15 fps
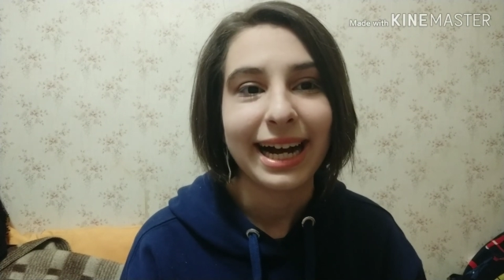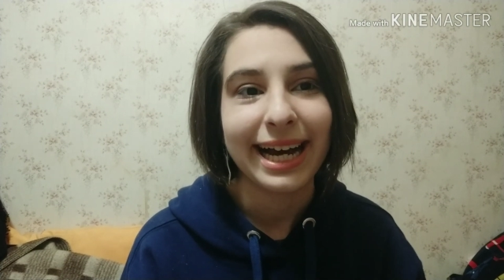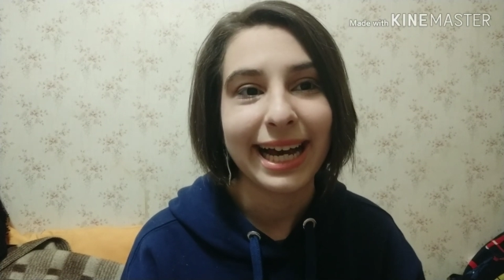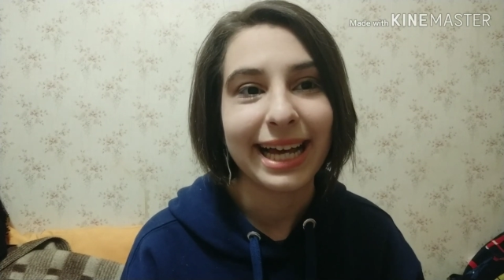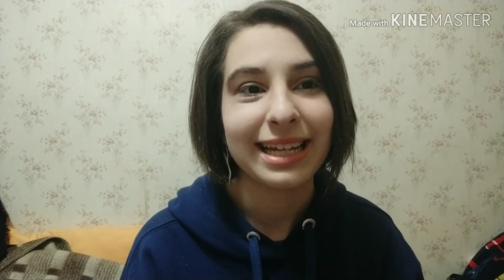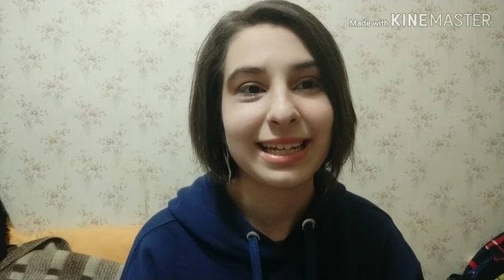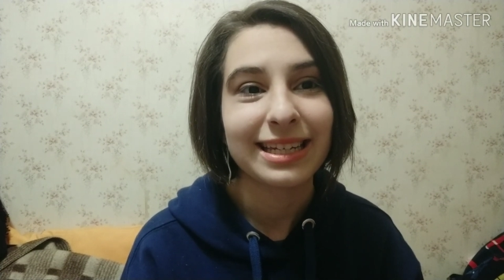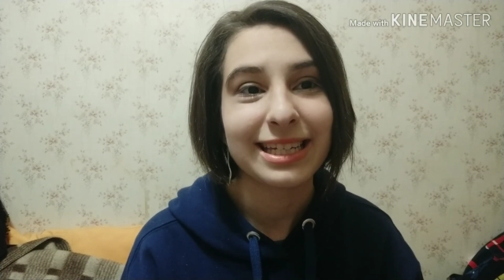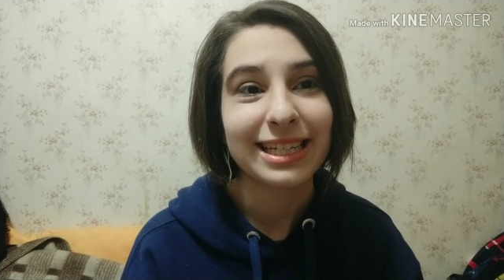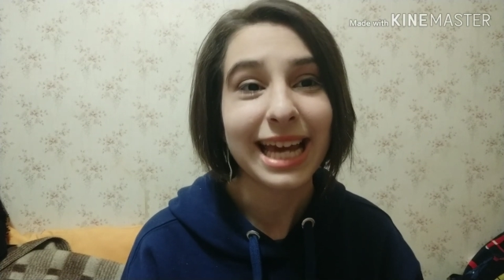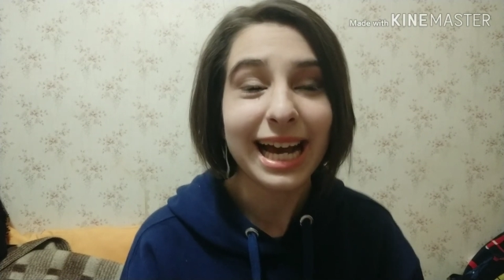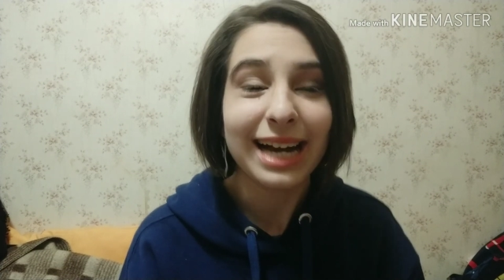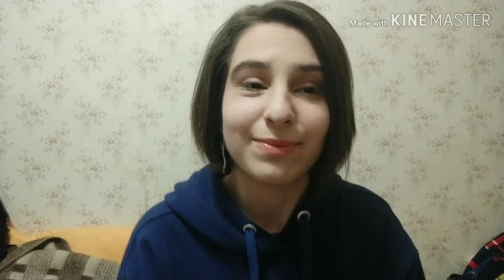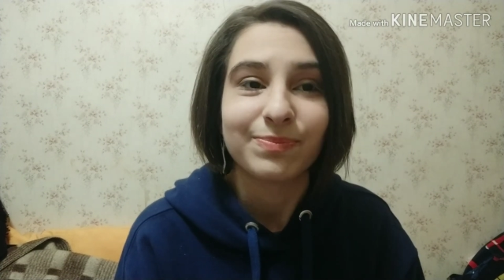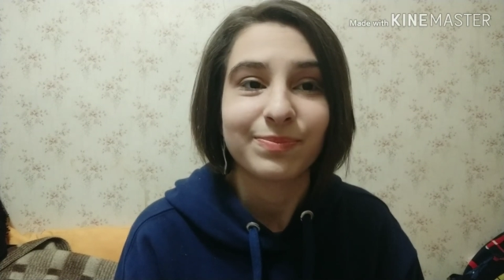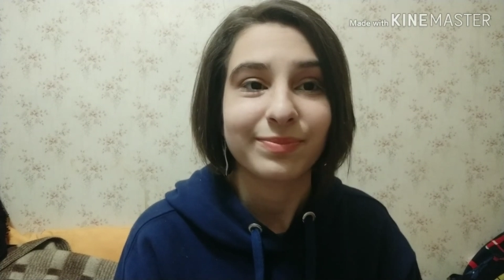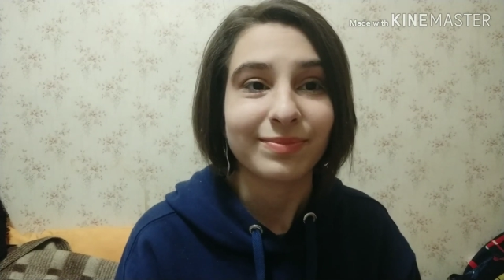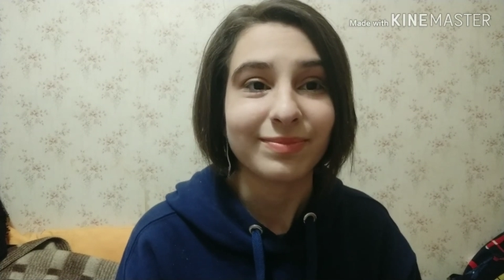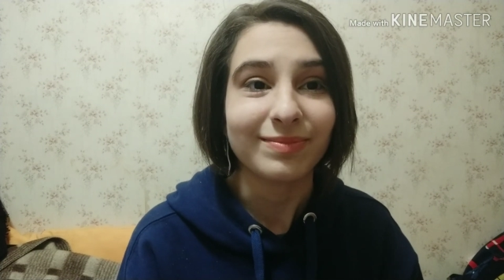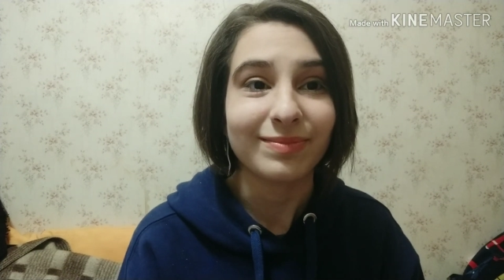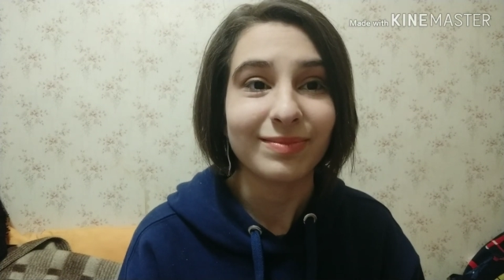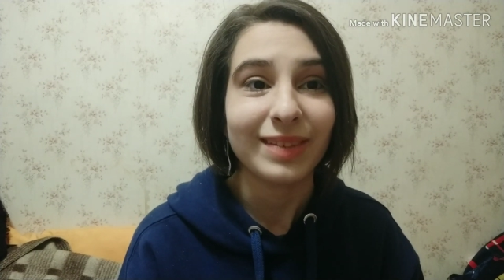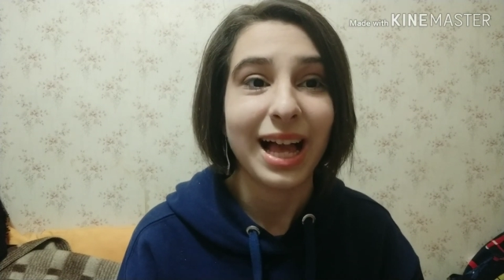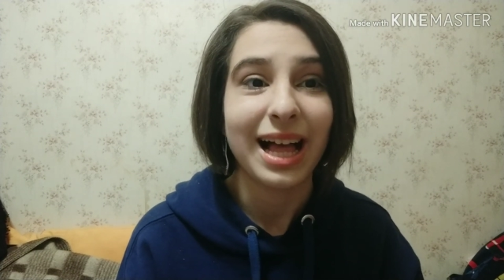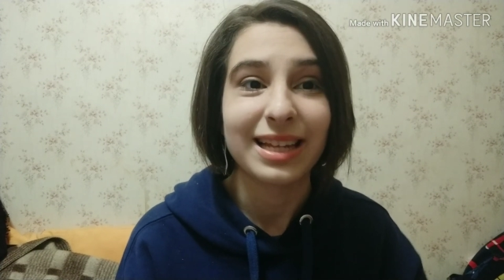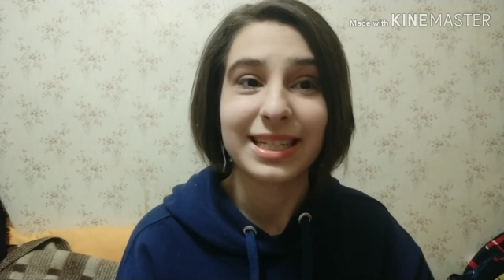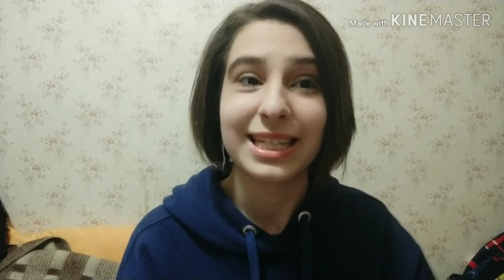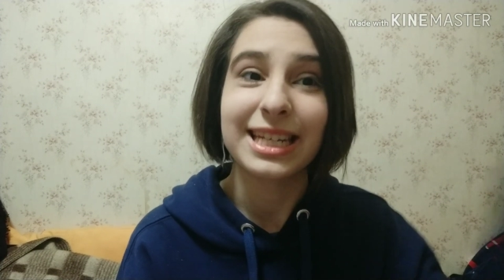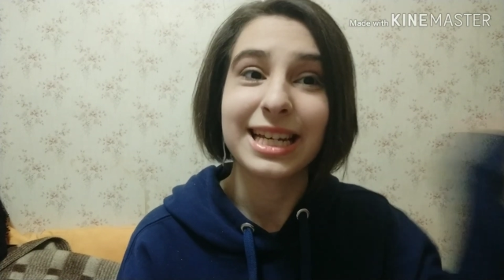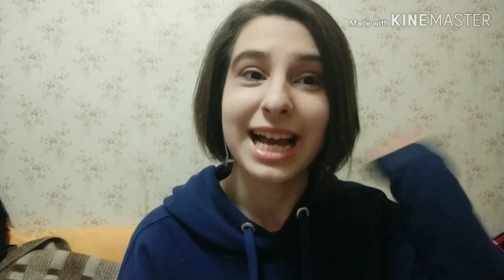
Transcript: And yeah, I'll see